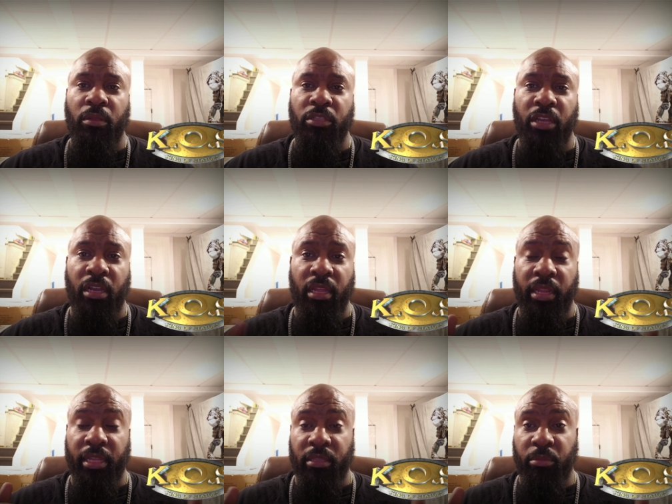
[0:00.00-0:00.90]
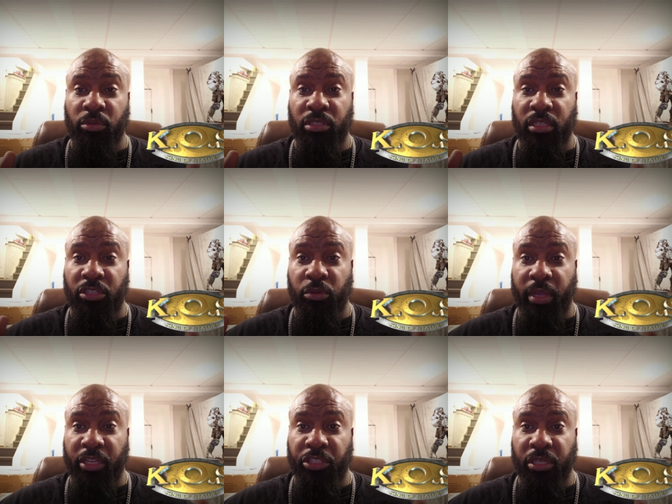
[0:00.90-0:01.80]
your collectible
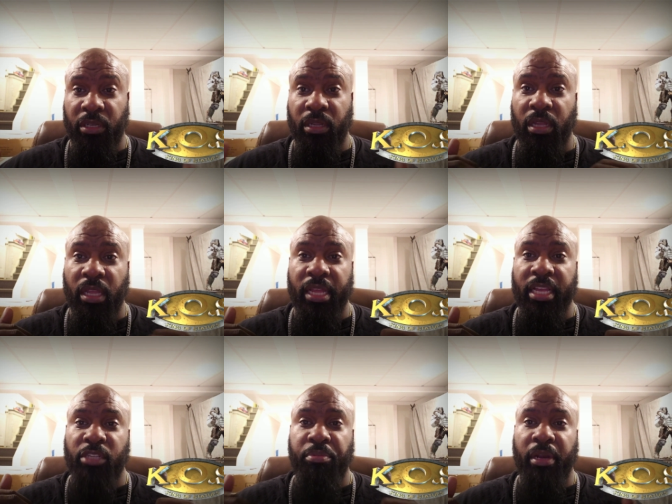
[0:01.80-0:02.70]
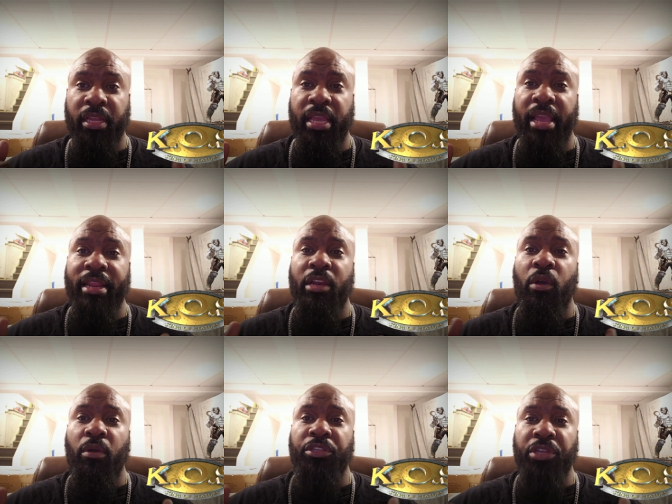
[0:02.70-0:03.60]
situation is predicated
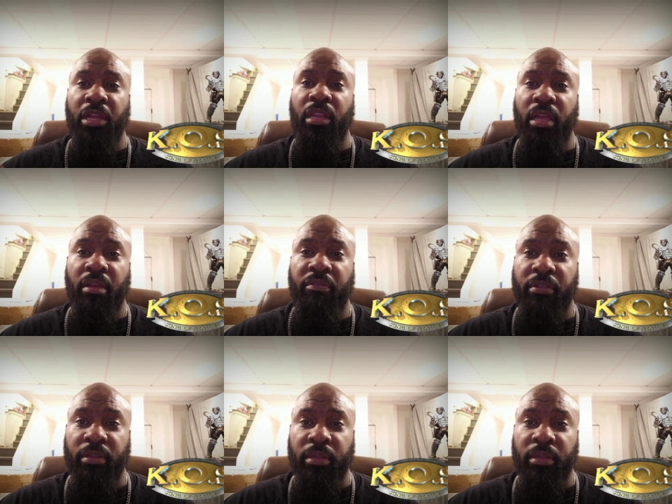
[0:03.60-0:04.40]
on your love.